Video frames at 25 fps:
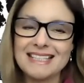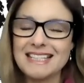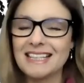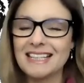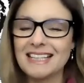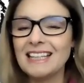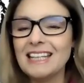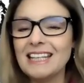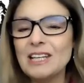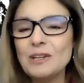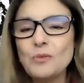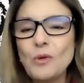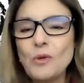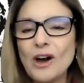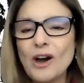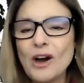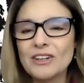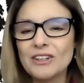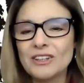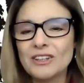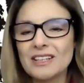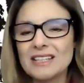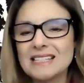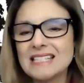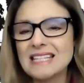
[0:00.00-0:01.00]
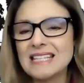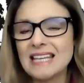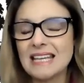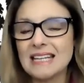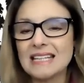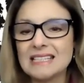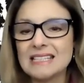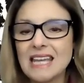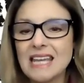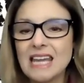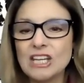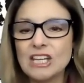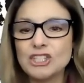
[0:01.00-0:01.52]
clean water and
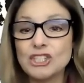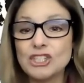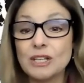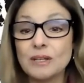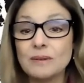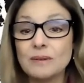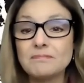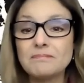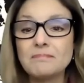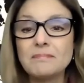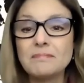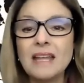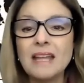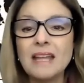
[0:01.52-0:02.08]
sanitation.